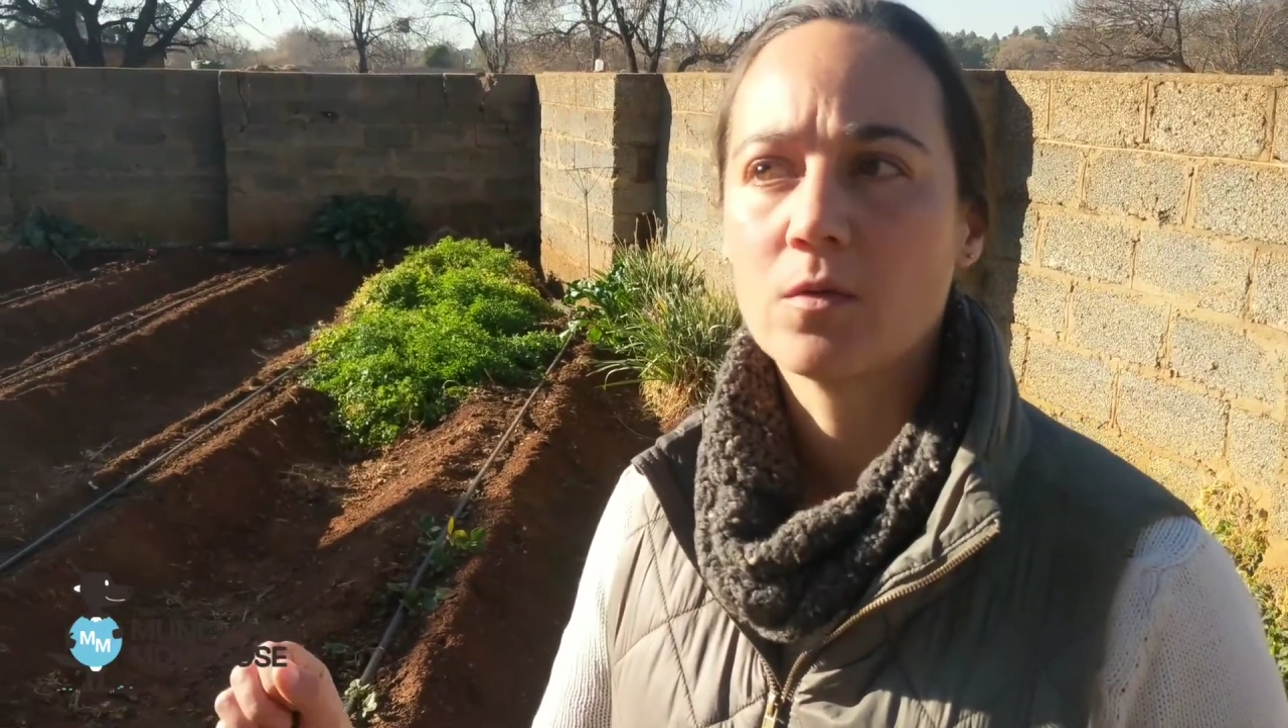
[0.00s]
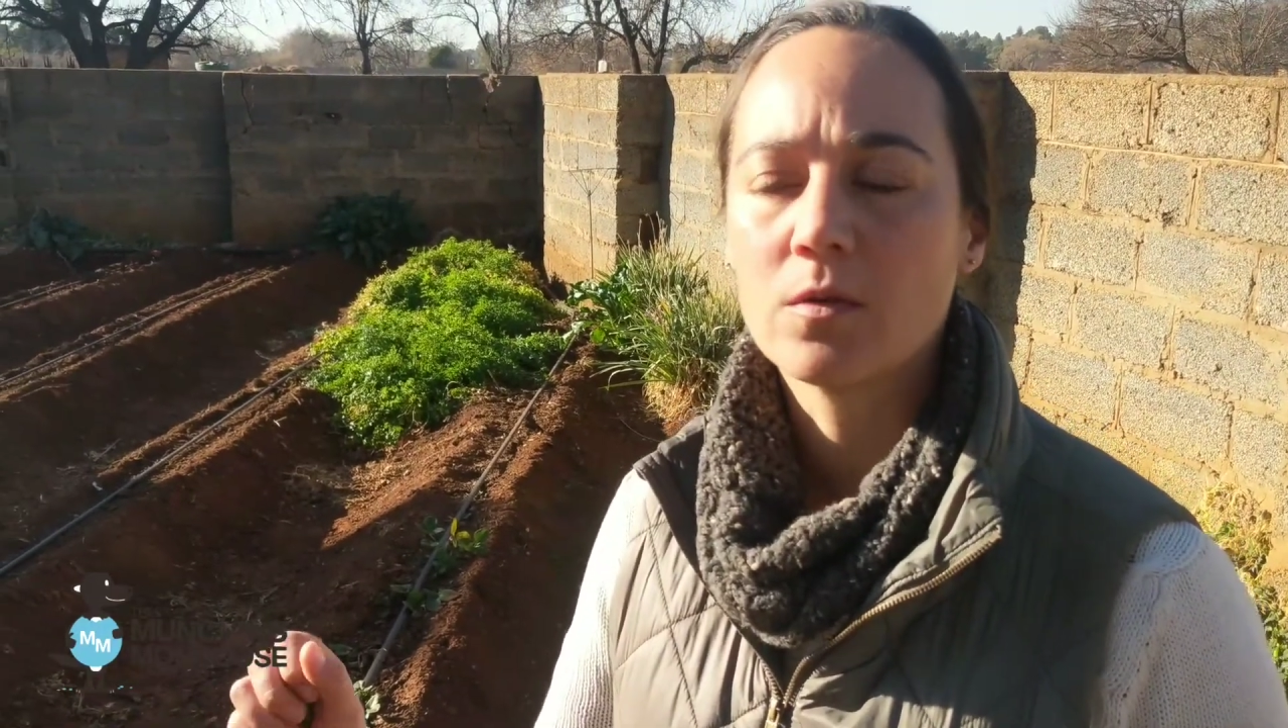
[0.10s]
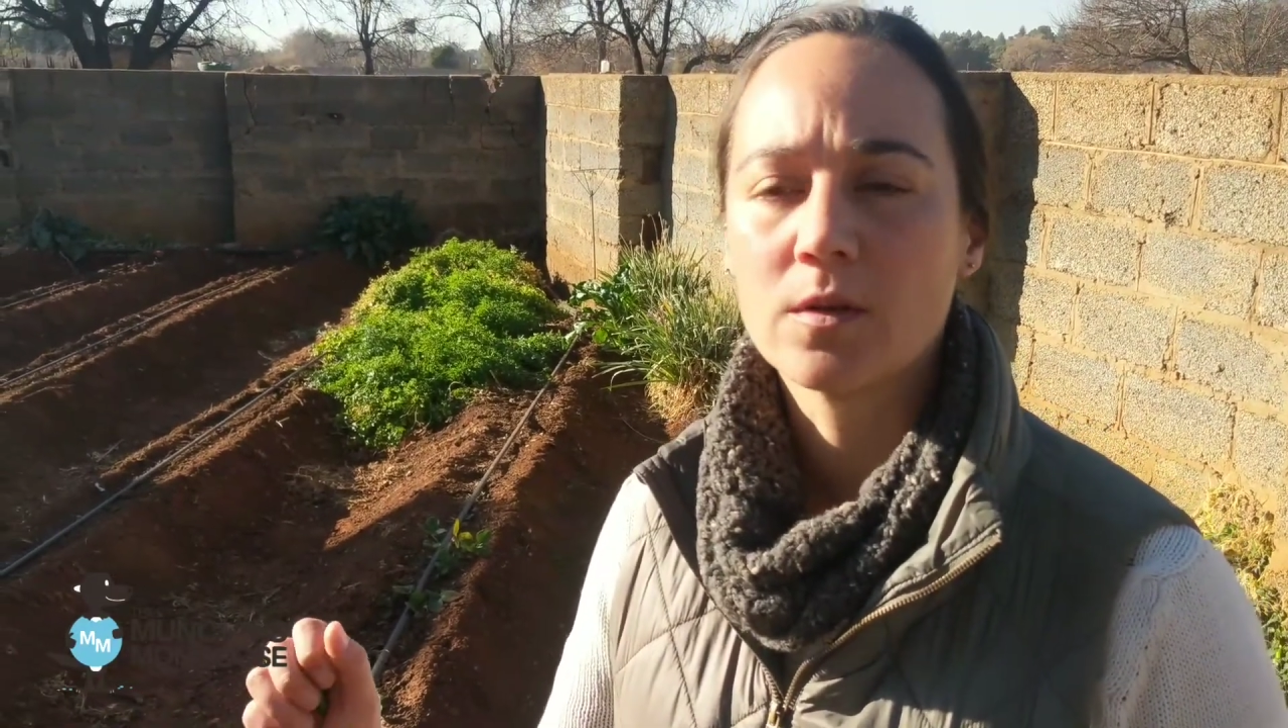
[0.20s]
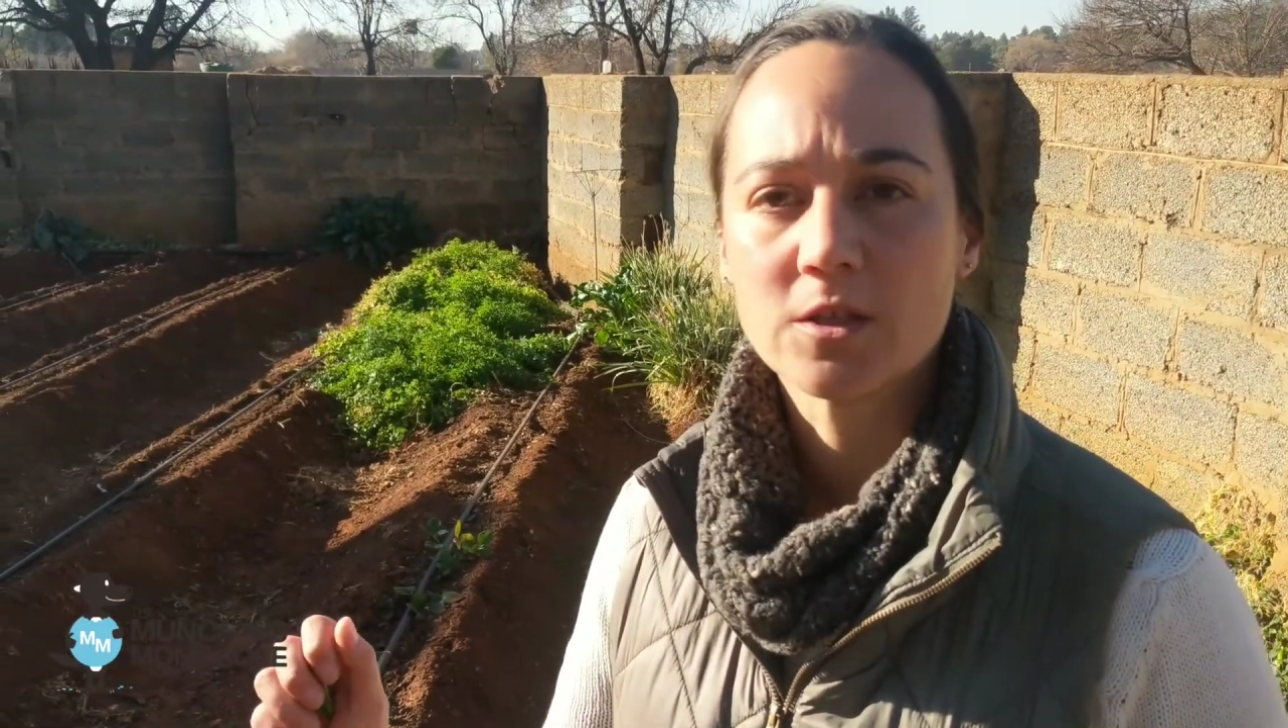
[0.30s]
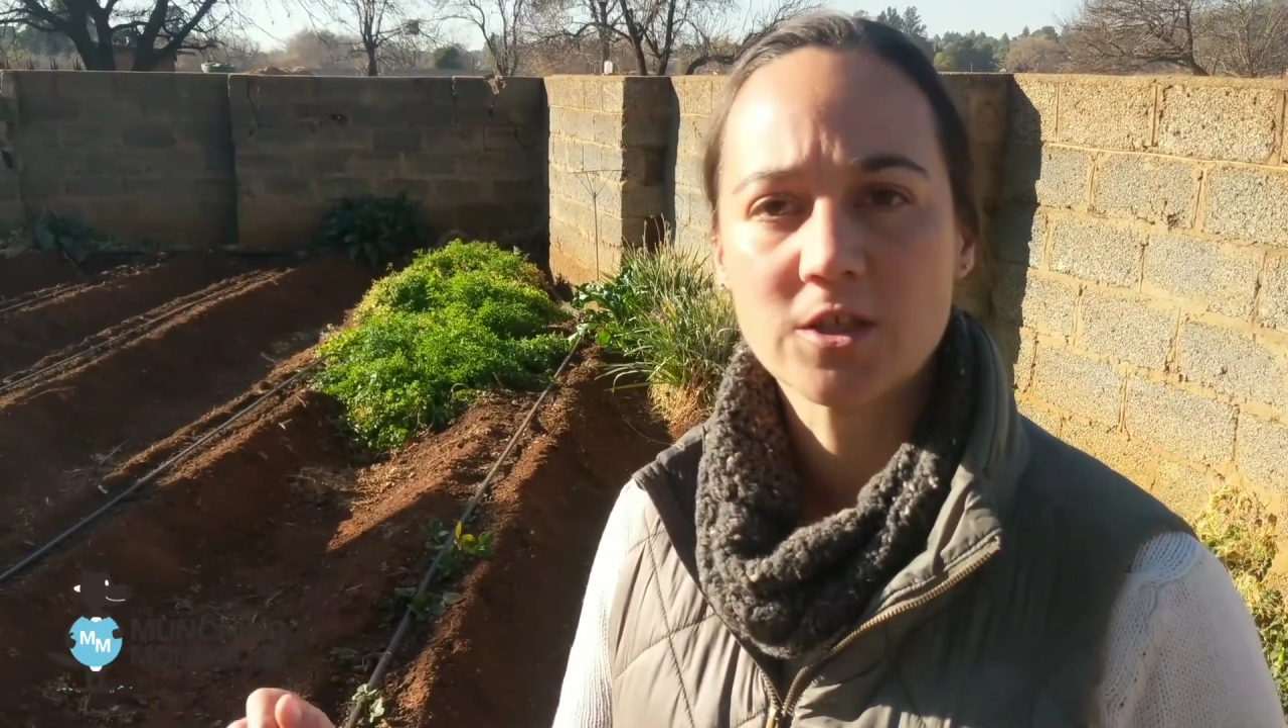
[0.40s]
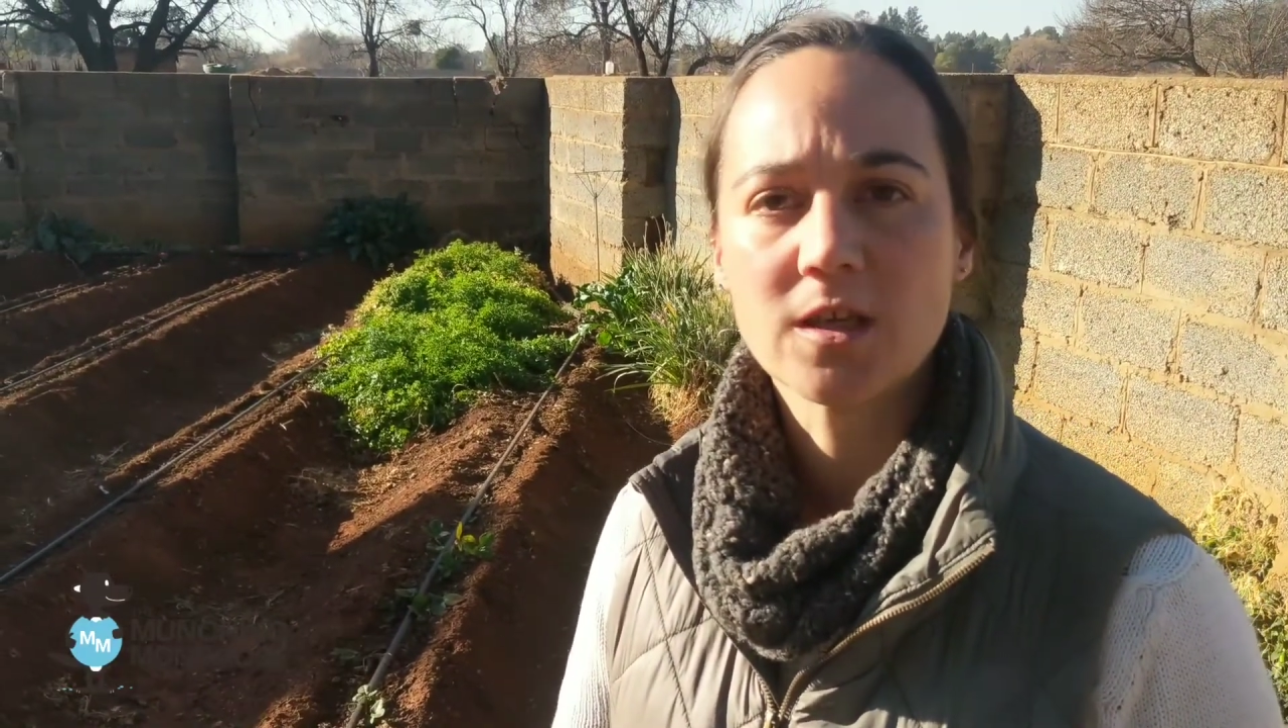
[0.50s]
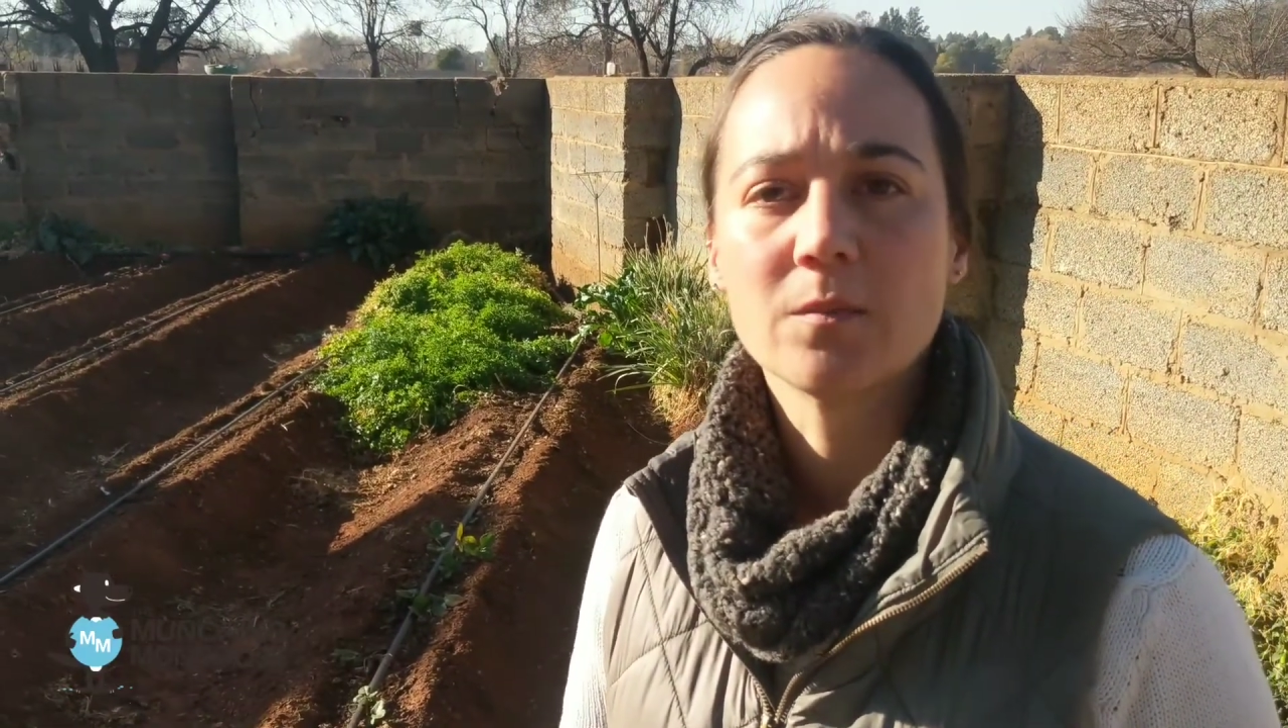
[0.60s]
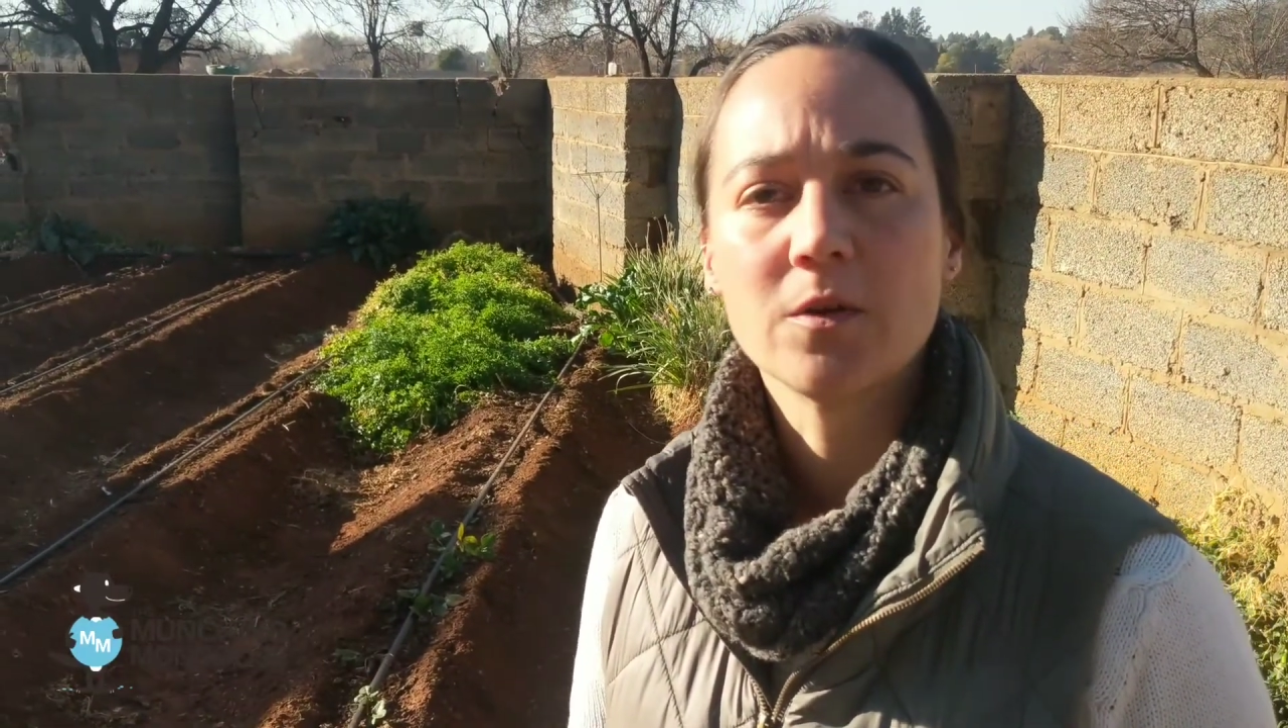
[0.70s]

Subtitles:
or the chicken